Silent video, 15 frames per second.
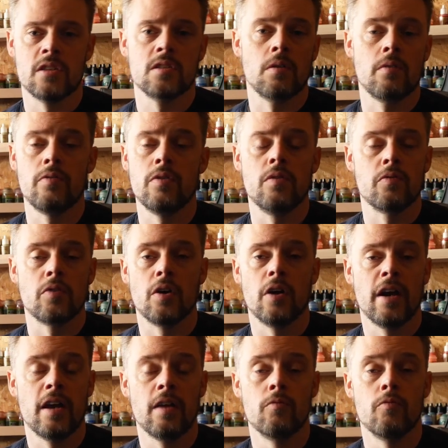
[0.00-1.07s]
So if you've got
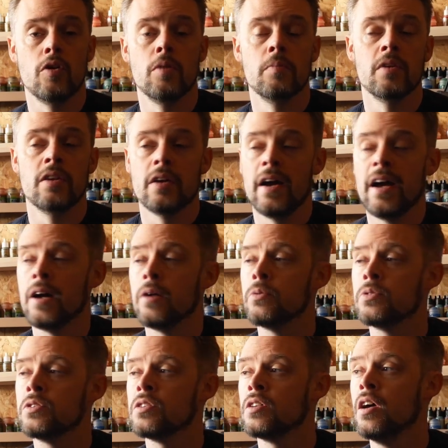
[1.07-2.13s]
a room in your
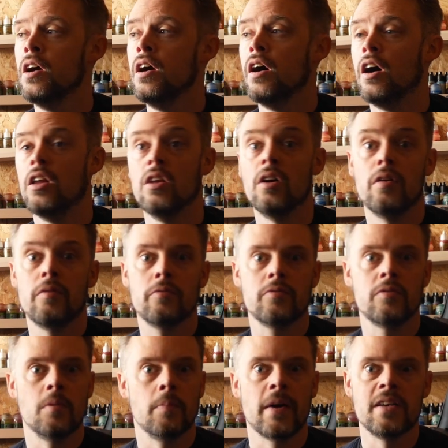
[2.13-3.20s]
house, a
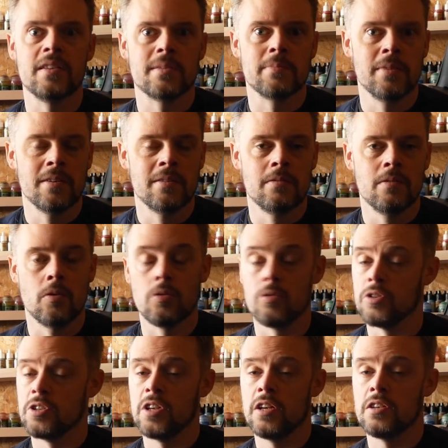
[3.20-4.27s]
loft, a basement, or
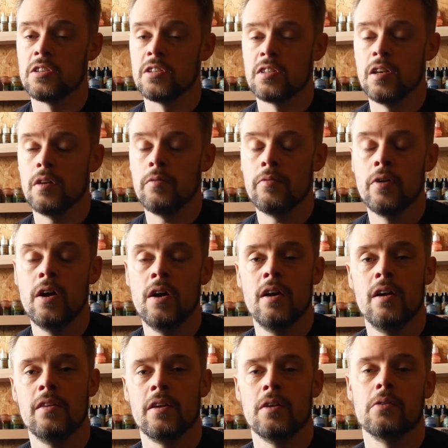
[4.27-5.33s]
a shed yourself
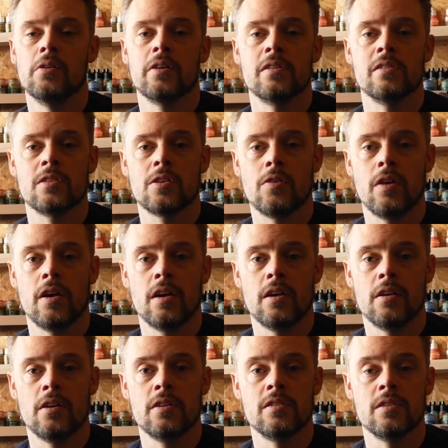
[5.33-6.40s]
that you're looking to create an
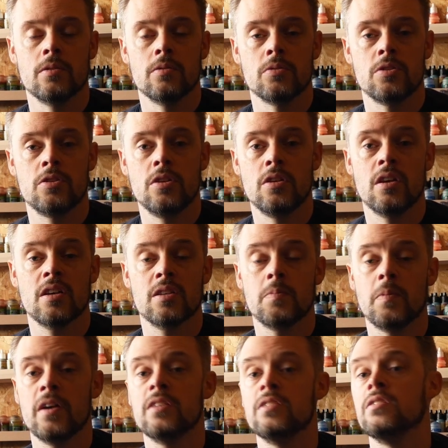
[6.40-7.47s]
ideal studio
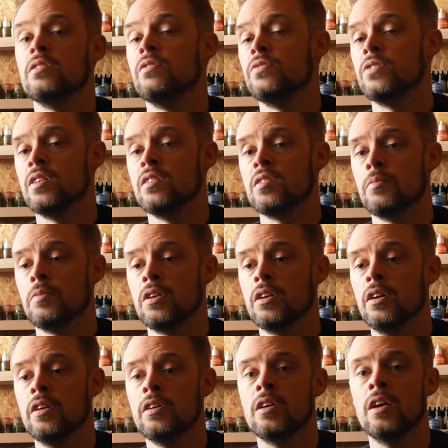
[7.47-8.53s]
space and you've seen something you
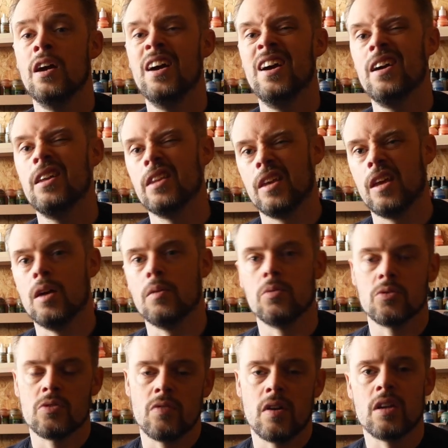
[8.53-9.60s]
like, the kit will
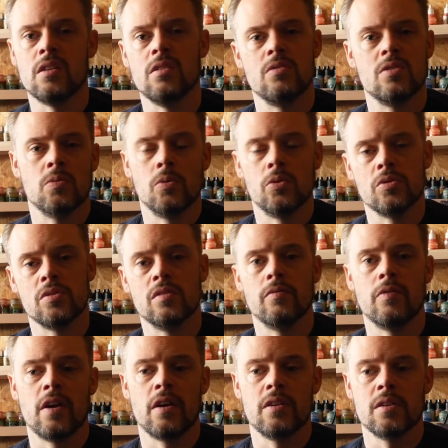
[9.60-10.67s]
direct you towards the
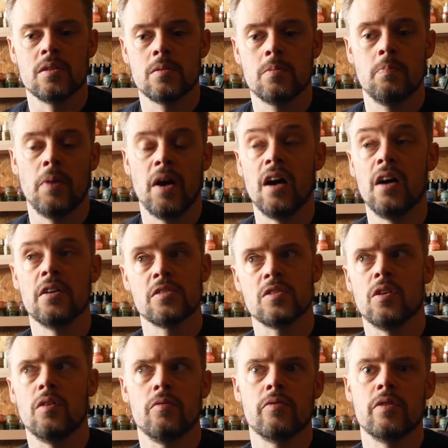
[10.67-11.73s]
various parts
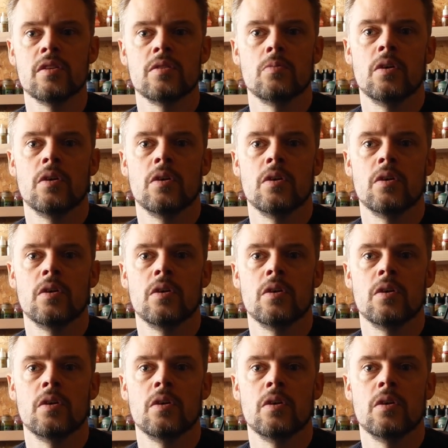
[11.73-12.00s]
of this